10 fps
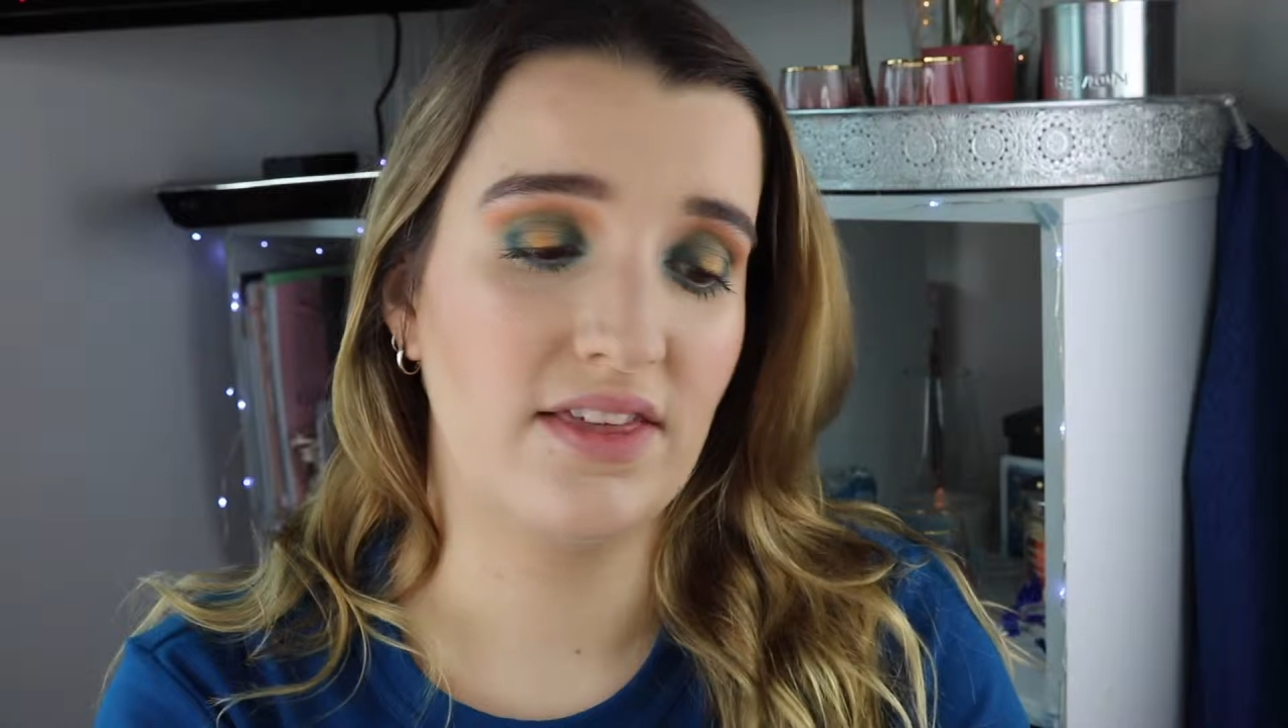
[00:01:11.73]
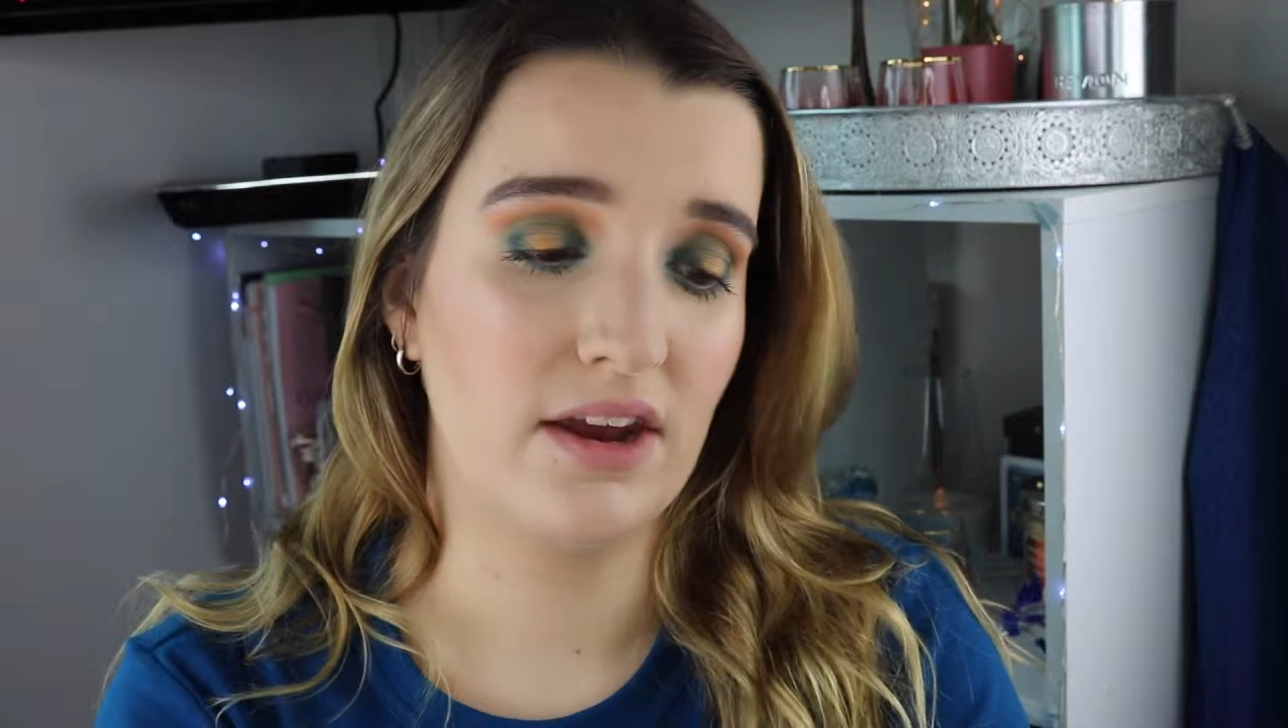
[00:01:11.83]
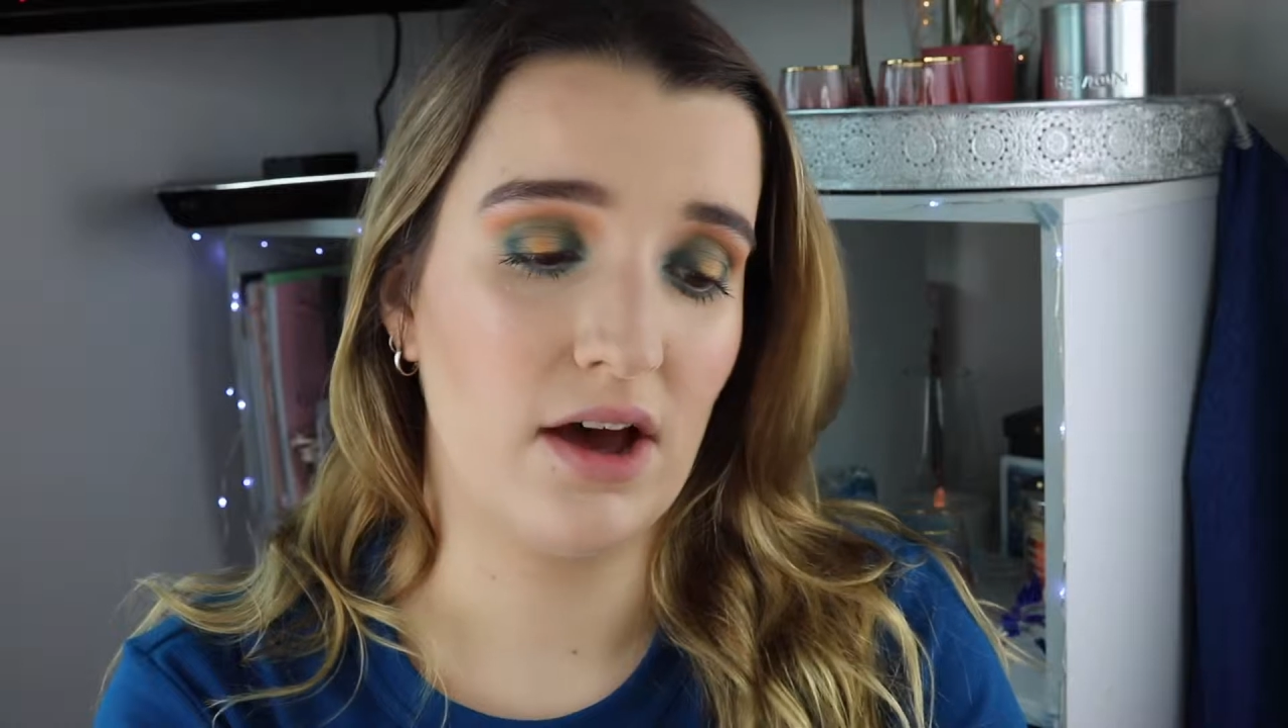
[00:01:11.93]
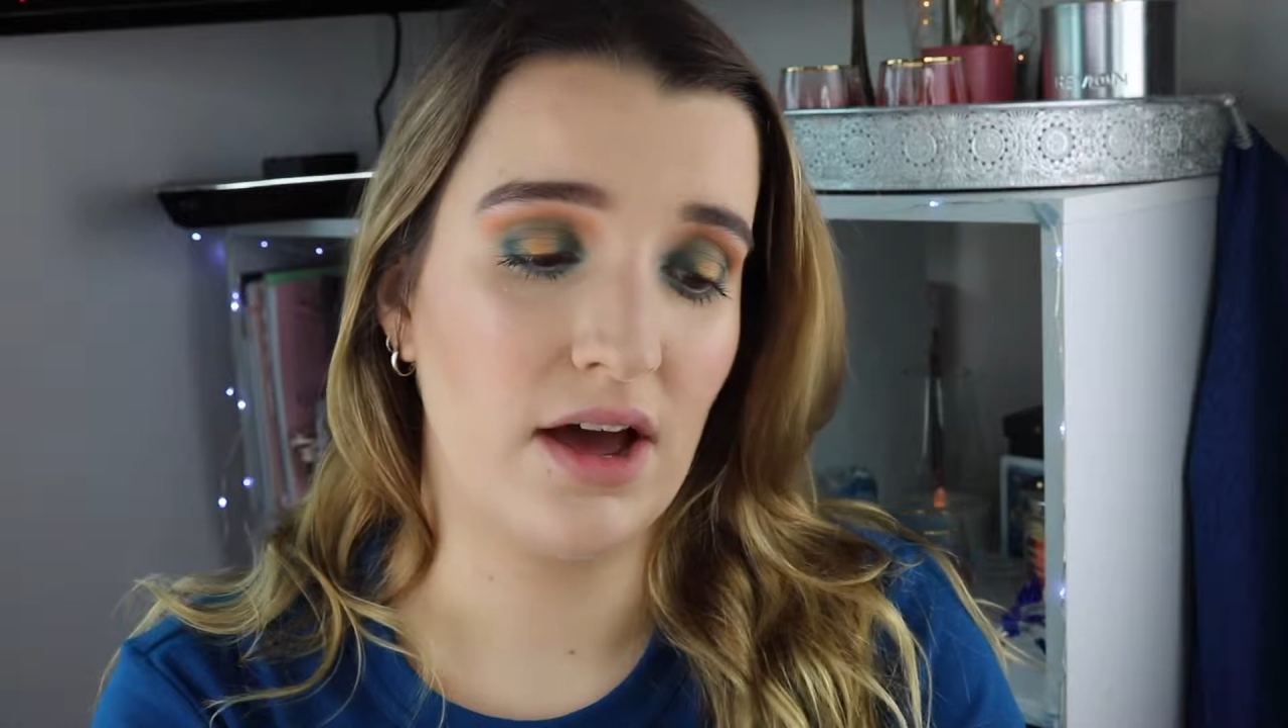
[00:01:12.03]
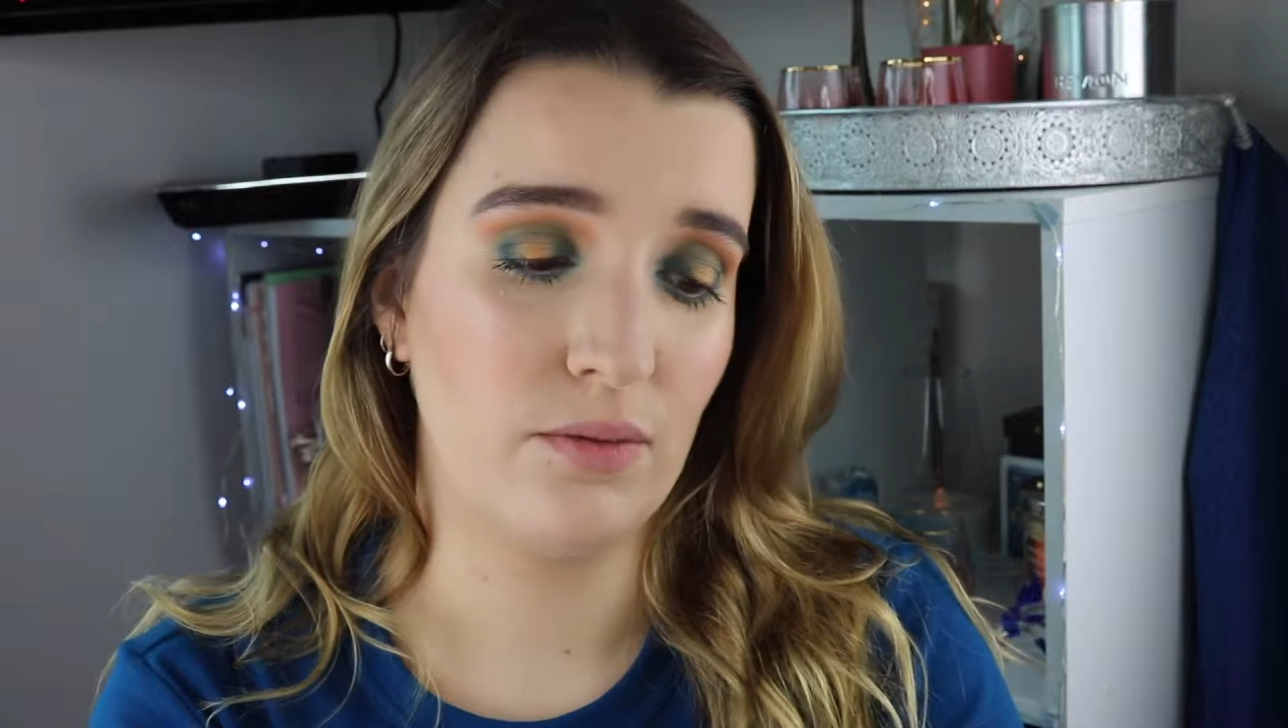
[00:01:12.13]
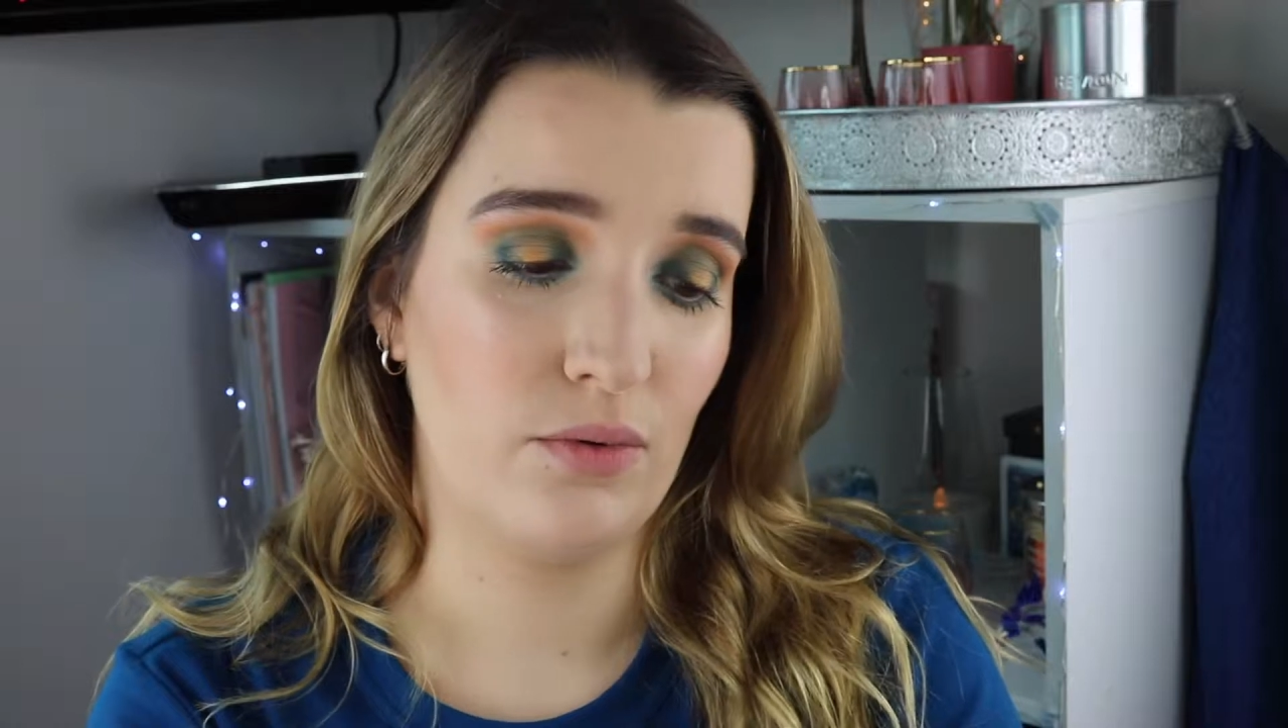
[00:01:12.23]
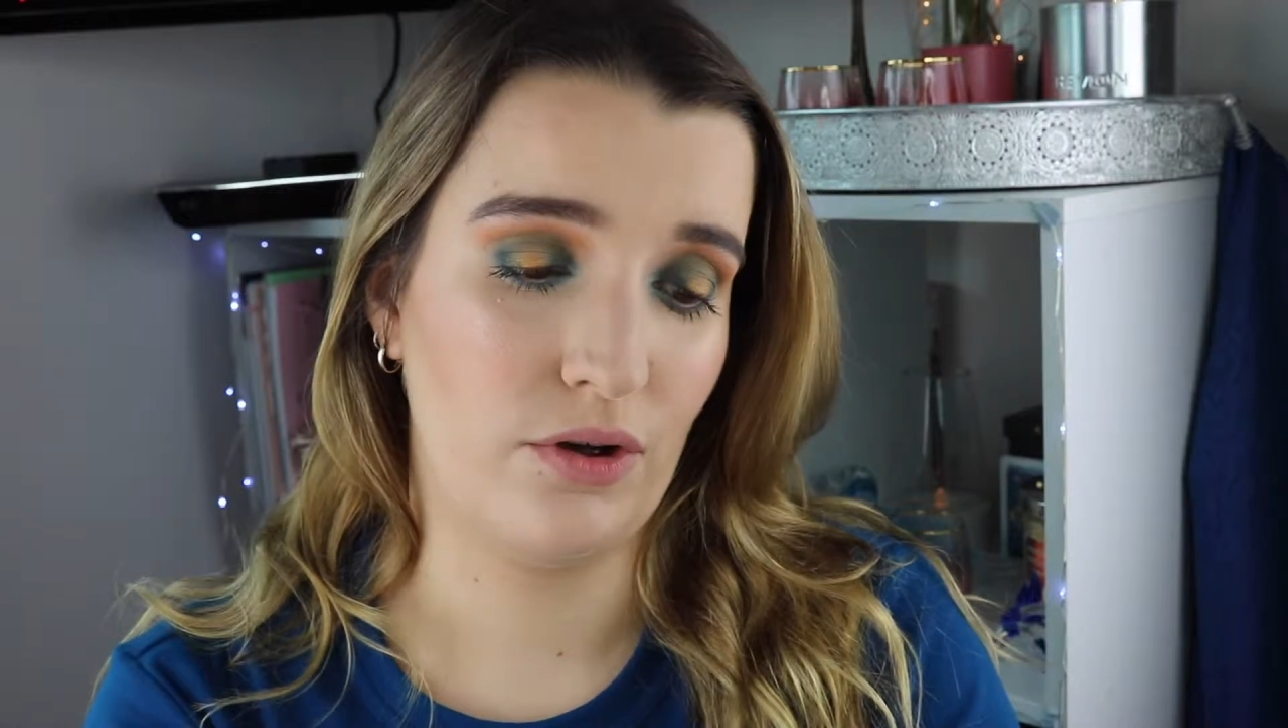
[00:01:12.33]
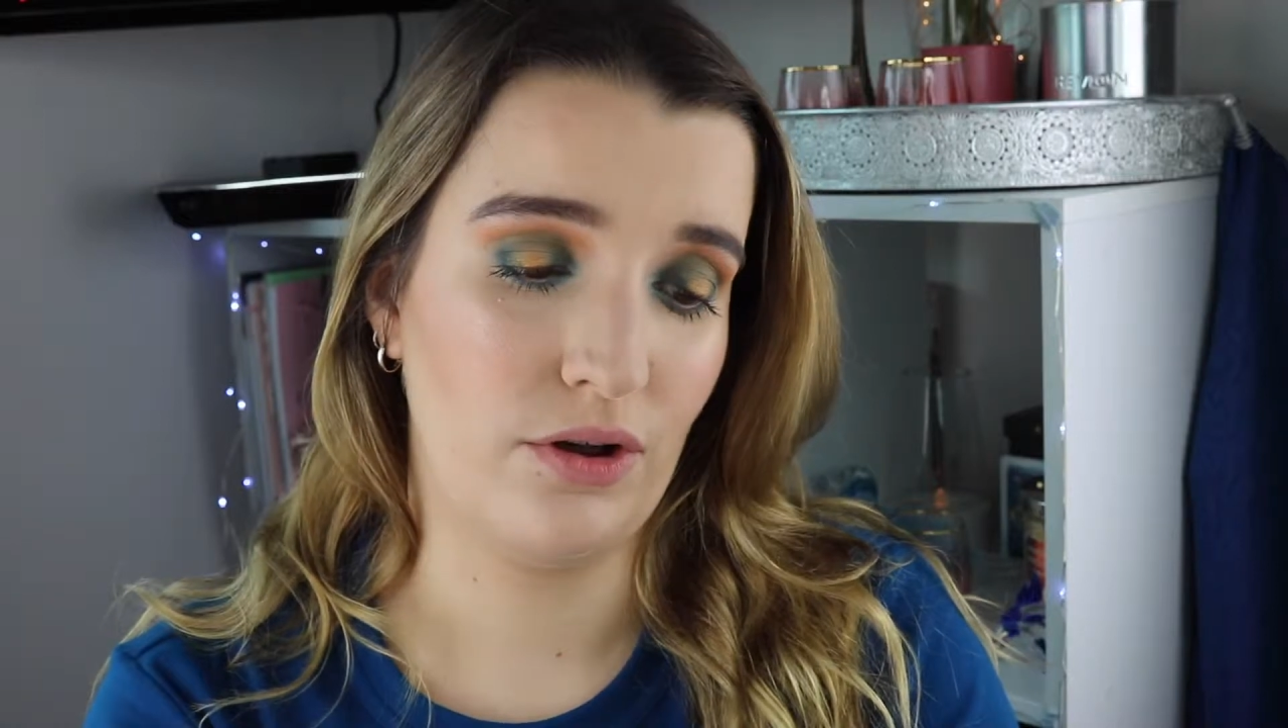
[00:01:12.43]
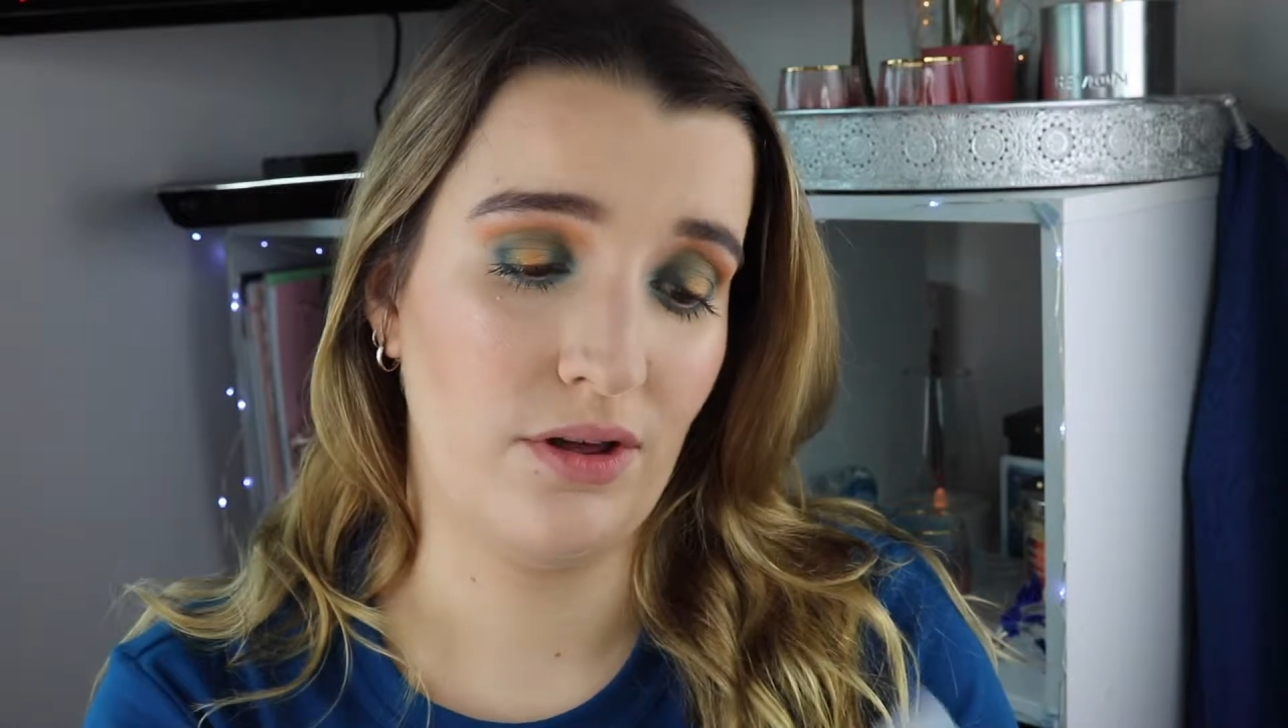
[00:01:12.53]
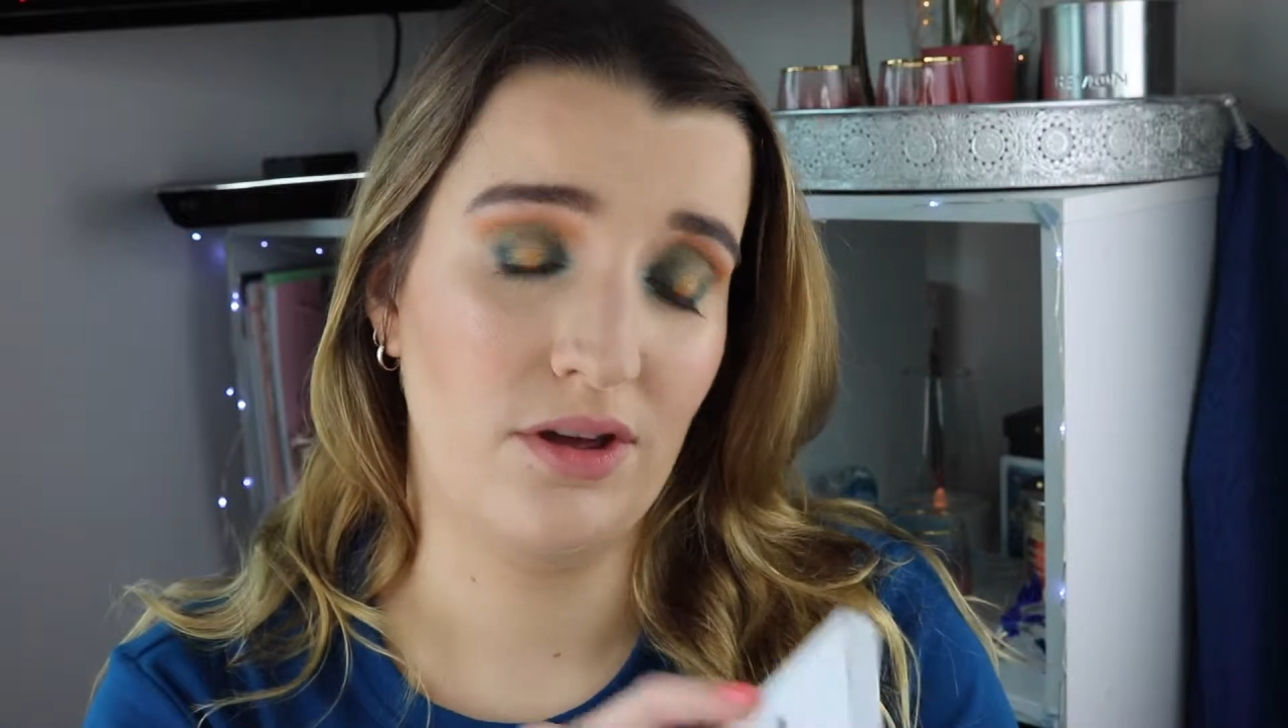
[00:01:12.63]
that I
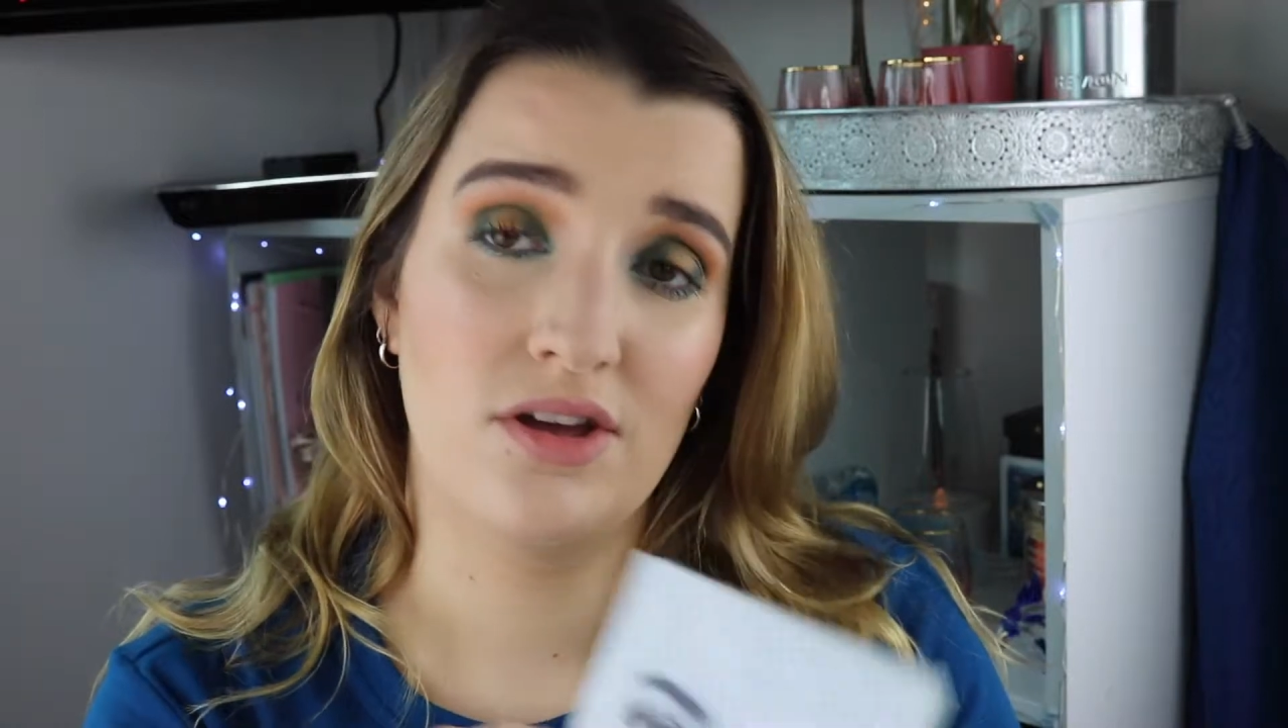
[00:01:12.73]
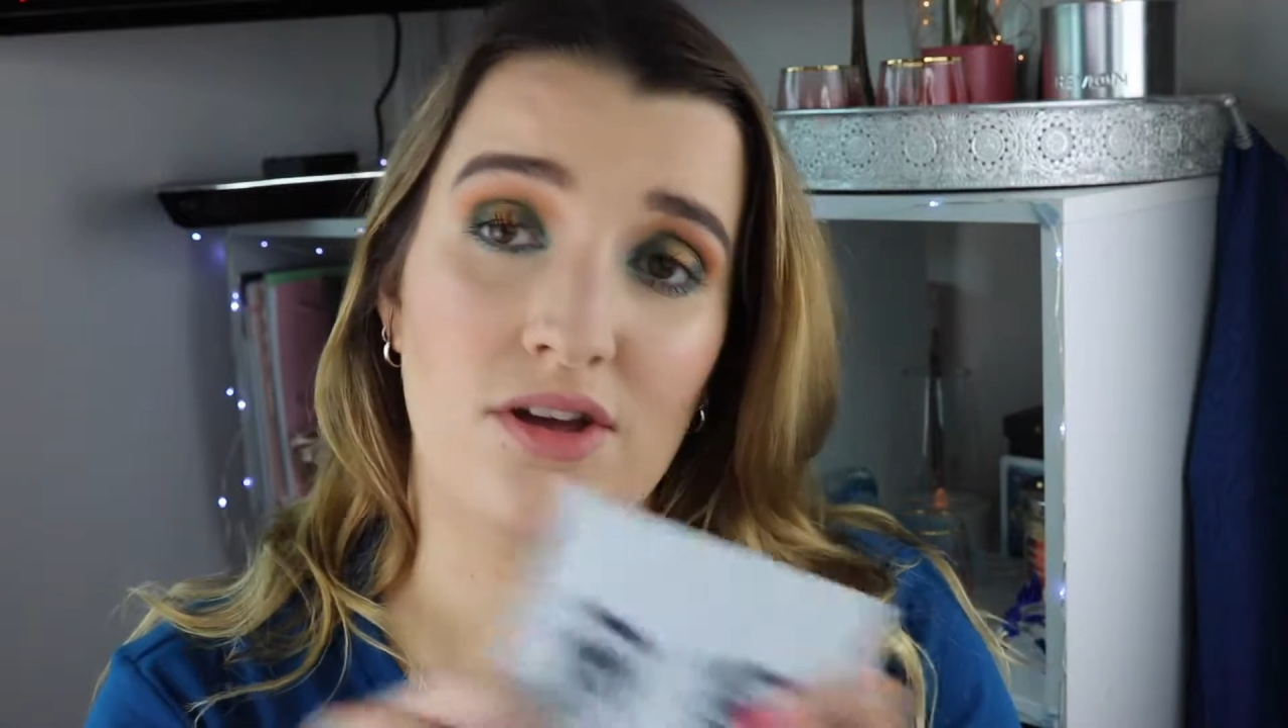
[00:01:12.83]
would